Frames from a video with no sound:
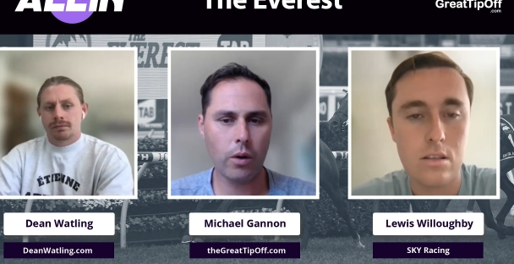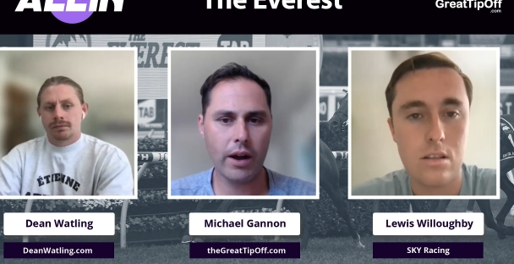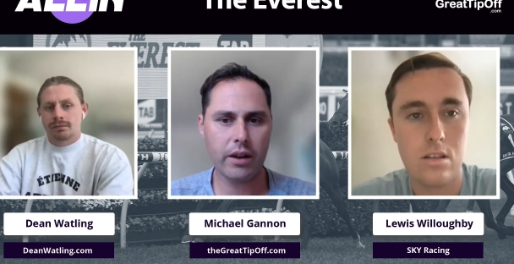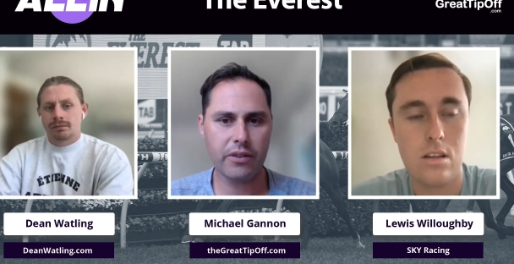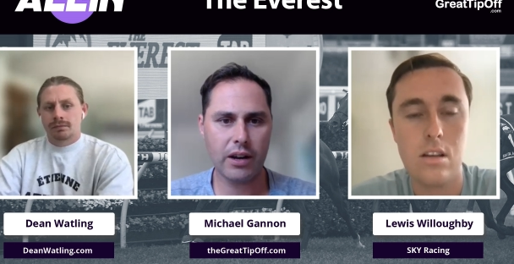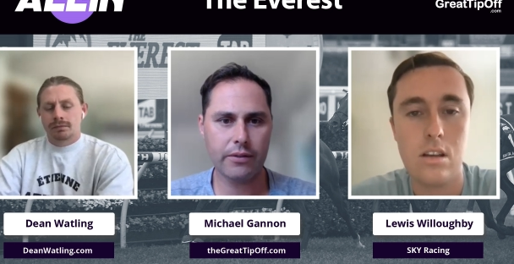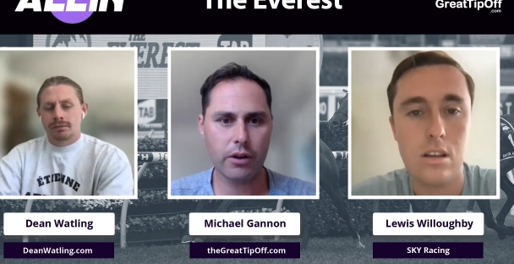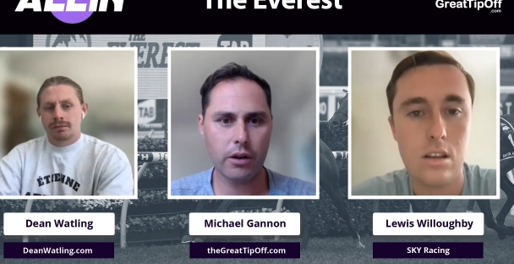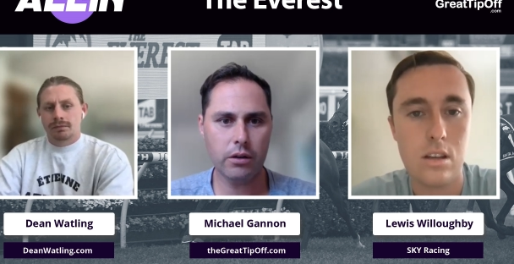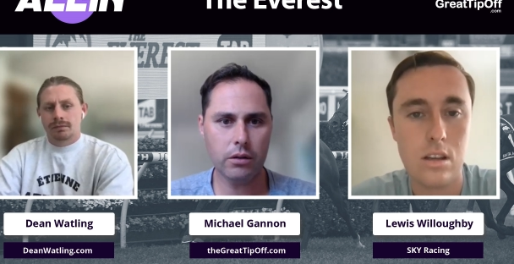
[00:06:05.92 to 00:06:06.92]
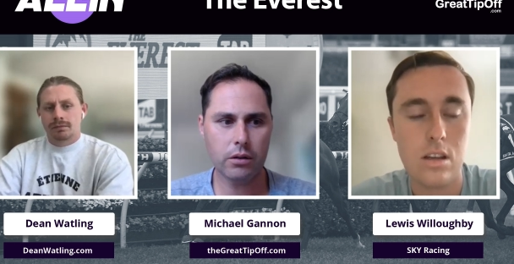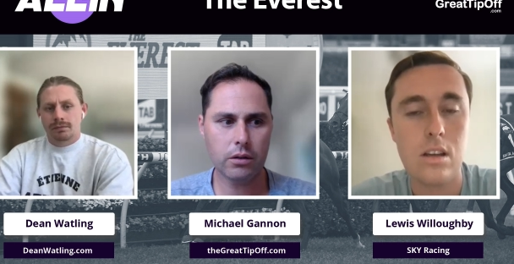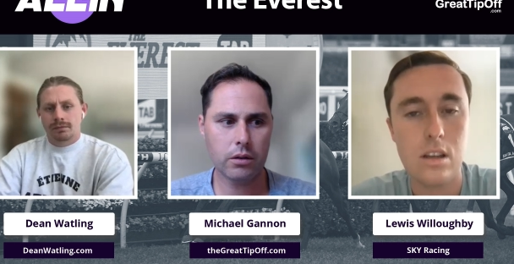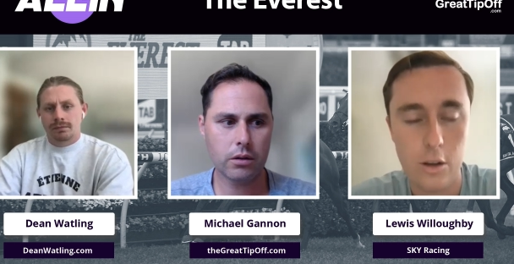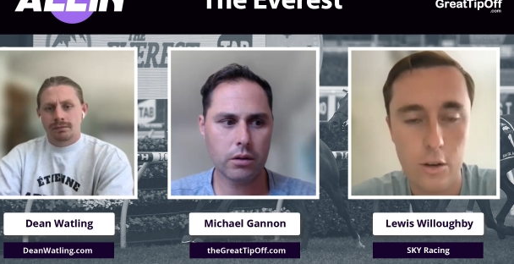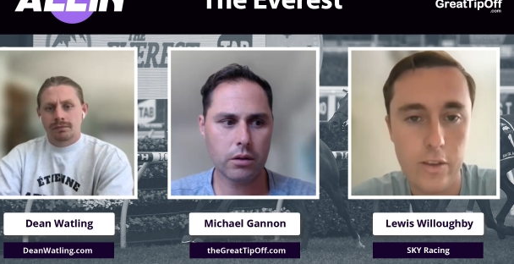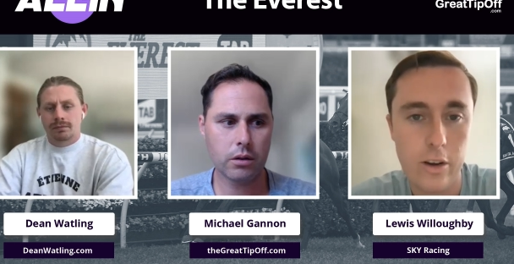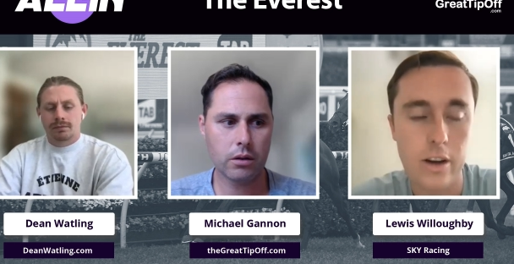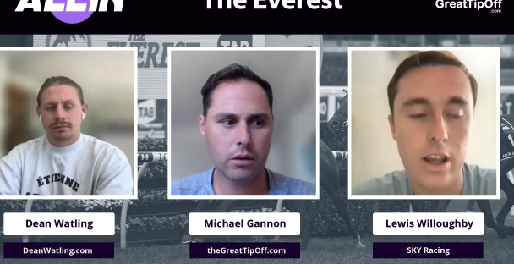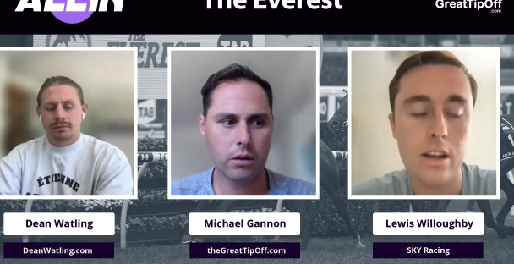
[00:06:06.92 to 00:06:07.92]
Speaker 1: Hawaii Five O. Oh? He'll
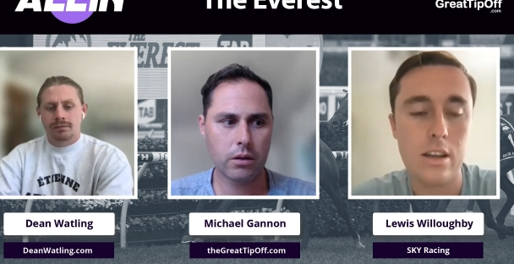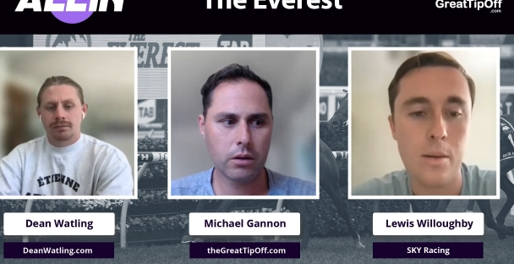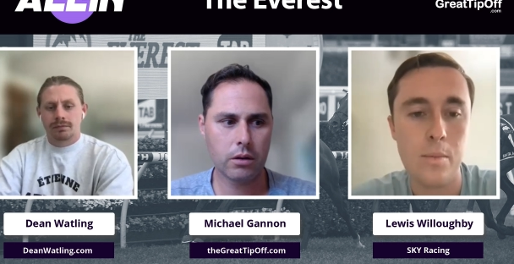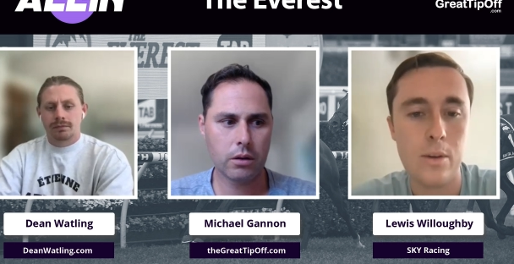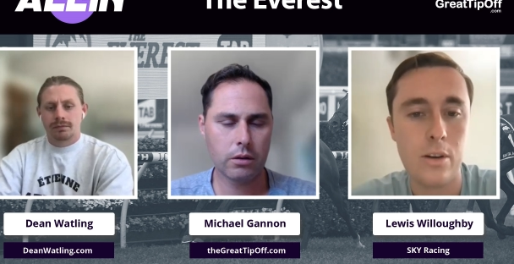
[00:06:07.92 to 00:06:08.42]
figure it out. Yep.